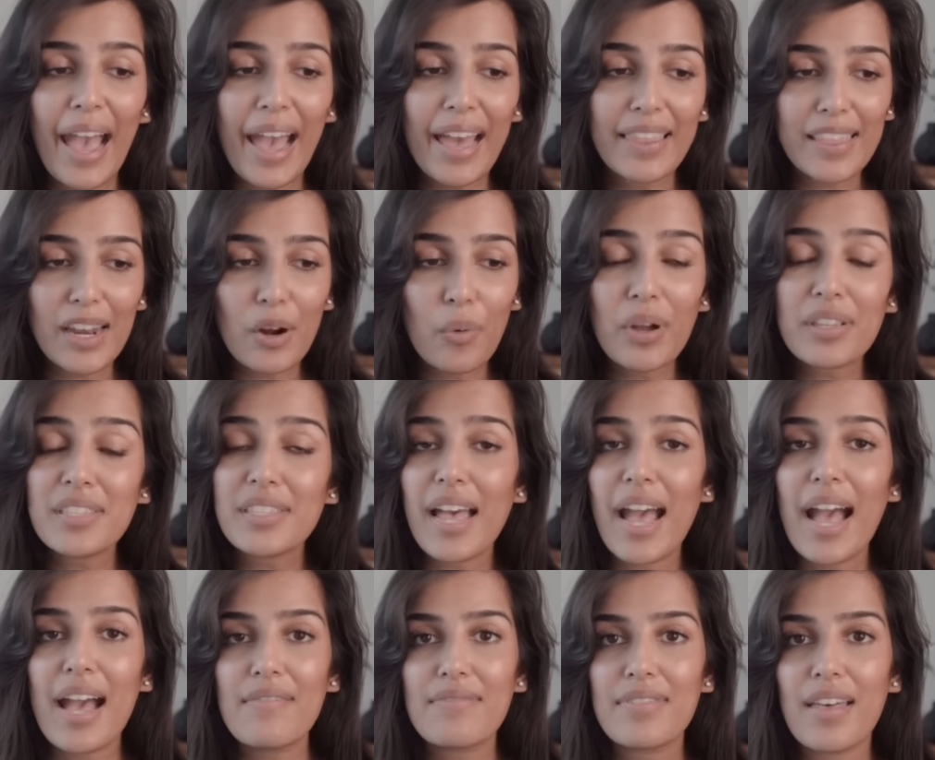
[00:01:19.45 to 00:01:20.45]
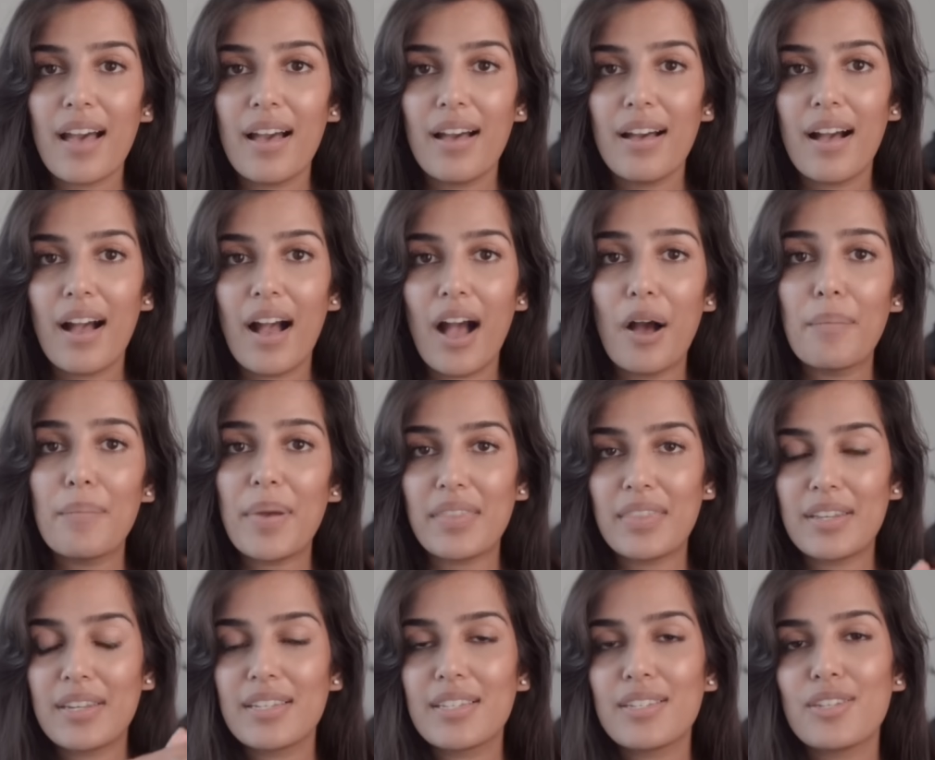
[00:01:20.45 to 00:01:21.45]
And then once I have that, I'll
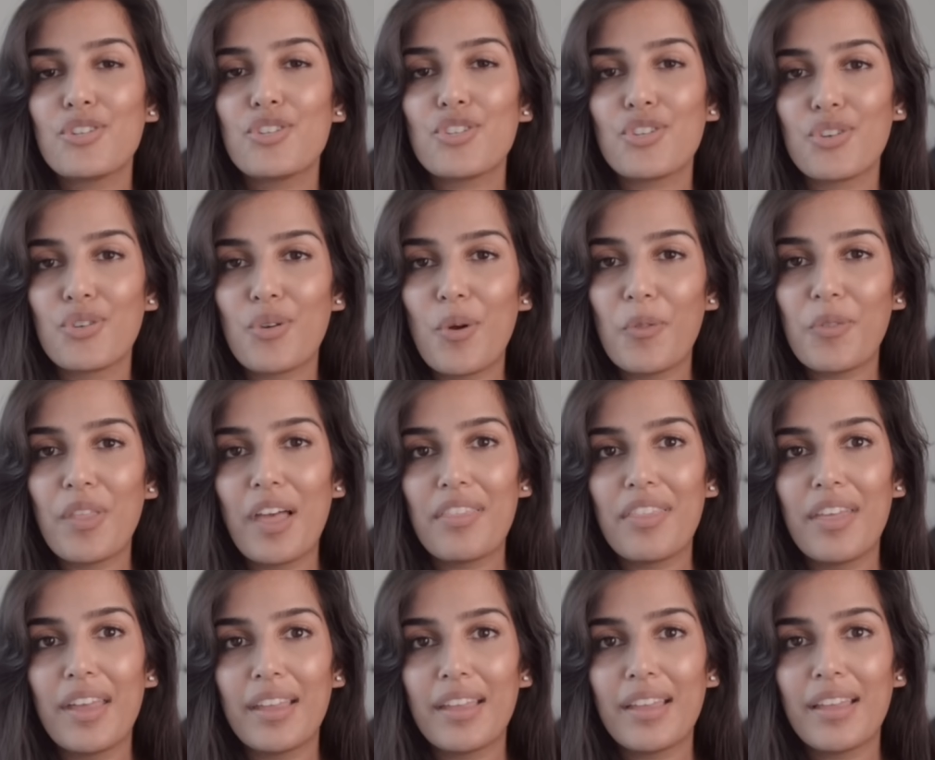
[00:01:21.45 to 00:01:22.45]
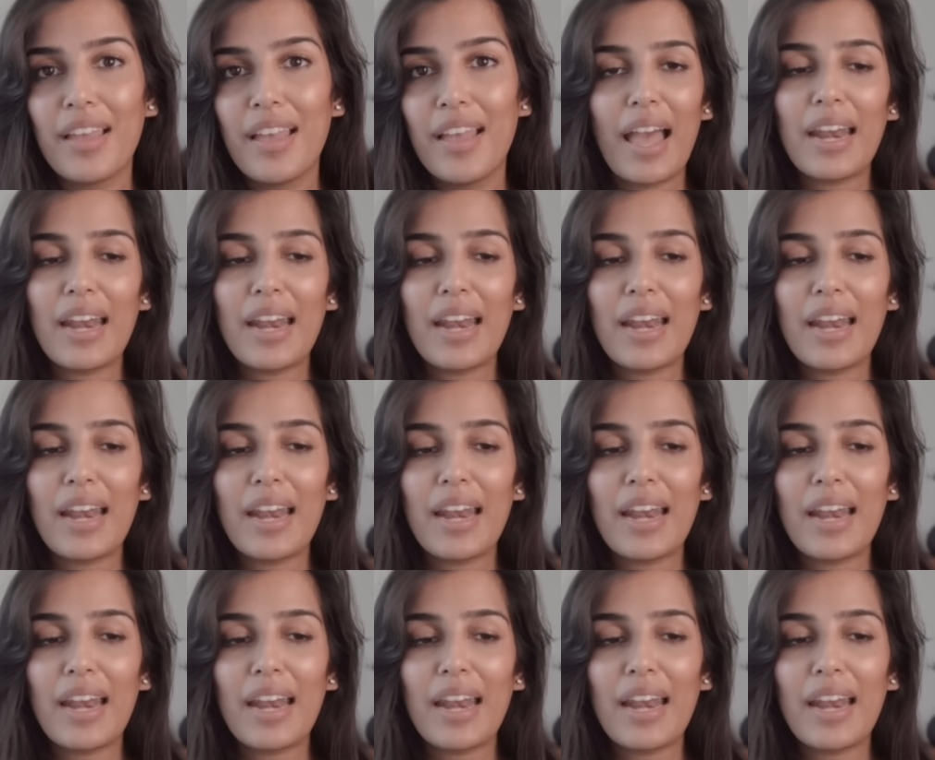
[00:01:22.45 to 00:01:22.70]
make the decision on that thing.